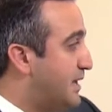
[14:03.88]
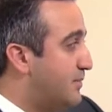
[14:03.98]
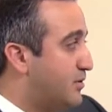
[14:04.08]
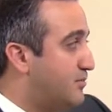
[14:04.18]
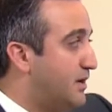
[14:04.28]

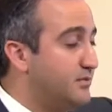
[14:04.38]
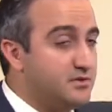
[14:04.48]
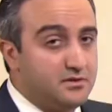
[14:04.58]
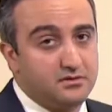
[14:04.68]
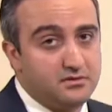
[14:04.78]
paper
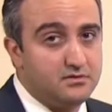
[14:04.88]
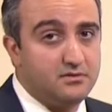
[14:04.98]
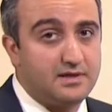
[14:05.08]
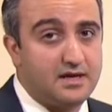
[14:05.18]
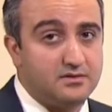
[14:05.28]
published in
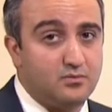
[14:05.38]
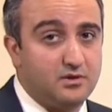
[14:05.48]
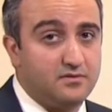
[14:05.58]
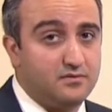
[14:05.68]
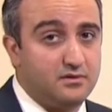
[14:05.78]
2000,
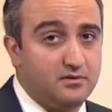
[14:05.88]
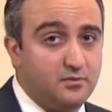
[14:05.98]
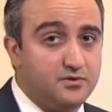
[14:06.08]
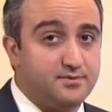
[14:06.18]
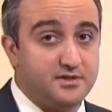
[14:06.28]
one of the
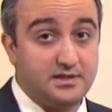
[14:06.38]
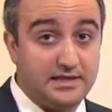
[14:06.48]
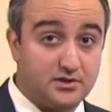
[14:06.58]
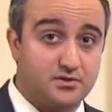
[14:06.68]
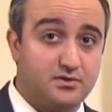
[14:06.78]
most
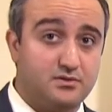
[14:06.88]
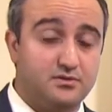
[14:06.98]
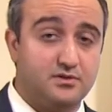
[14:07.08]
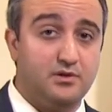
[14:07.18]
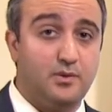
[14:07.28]
prestigious
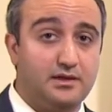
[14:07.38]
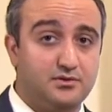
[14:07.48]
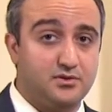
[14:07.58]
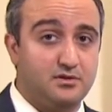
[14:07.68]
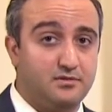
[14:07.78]
journals, the New
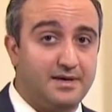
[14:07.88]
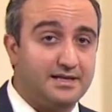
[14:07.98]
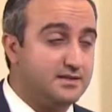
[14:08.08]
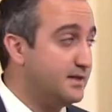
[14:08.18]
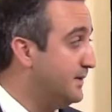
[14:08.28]
England Journal of
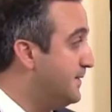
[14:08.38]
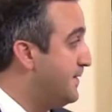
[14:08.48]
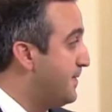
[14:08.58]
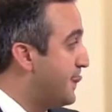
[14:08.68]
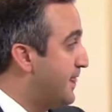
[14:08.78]
Medicine,
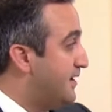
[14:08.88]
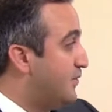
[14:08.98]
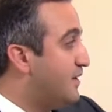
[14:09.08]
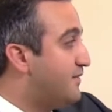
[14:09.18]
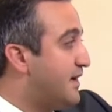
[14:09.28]

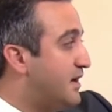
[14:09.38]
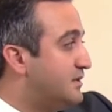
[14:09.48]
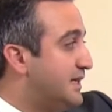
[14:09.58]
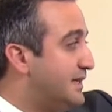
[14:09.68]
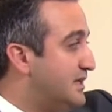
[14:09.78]
we
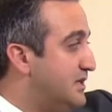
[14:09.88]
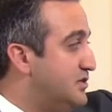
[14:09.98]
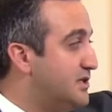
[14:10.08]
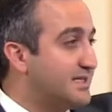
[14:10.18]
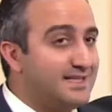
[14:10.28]
found that
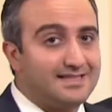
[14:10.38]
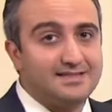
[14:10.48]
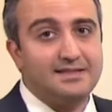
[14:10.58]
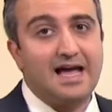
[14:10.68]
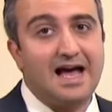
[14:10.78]
just less
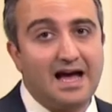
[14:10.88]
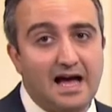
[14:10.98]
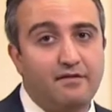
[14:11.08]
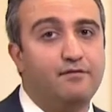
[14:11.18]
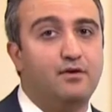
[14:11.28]
than
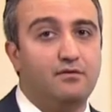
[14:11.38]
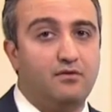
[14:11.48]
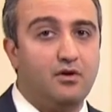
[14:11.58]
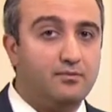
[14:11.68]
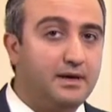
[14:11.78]
half of
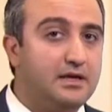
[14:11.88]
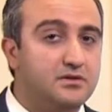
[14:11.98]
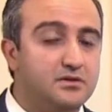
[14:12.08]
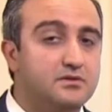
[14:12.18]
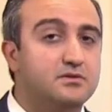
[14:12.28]
all
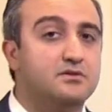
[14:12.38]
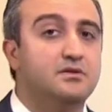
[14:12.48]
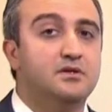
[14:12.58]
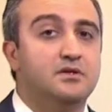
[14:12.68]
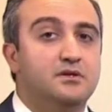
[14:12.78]
patients
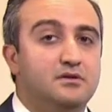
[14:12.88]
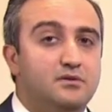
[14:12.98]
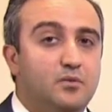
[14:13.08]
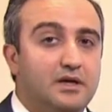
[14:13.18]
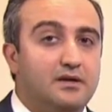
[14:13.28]

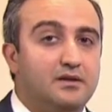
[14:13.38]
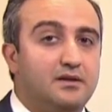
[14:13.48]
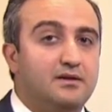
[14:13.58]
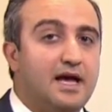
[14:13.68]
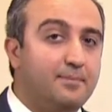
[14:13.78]
with
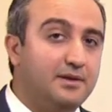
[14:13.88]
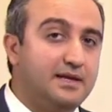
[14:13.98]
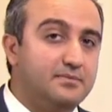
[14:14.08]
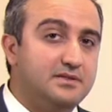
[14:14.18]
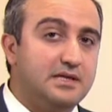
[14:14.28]

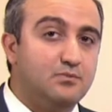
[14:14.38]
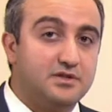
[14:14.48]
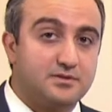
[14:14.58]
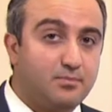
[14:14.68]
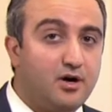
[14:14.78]
epilepsy
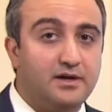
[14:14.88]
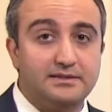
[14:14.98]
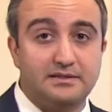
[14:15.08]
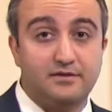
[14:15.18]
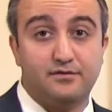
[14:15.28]
respond
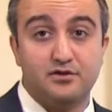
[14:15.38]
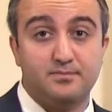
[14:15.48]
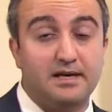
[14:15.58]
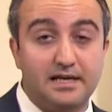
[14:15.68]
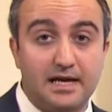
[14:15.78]
to the first
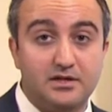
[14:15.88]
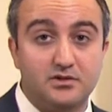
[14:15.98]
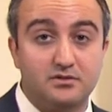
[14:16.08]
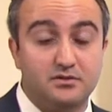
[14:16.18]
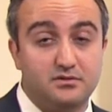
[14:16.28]

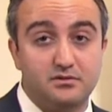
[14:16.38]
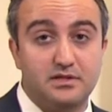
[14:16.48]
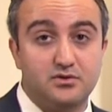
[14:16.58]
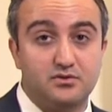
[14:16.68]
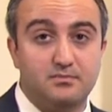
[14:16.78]
medication, so those
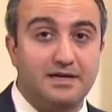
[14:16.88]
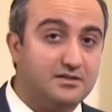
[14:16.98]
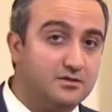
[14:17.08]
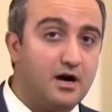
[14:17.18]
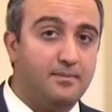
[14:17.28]
seizures may
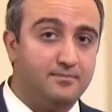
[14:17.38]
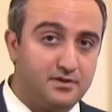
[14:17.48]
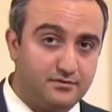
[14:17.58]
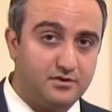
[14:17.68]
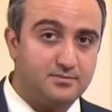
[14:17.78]
stop to
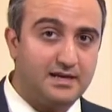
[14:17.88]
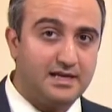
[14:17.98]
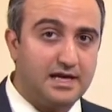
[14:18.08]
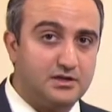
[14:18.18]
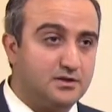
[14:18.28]
the first
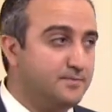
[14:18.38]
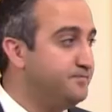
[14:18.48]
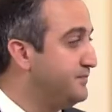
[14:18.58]
medication.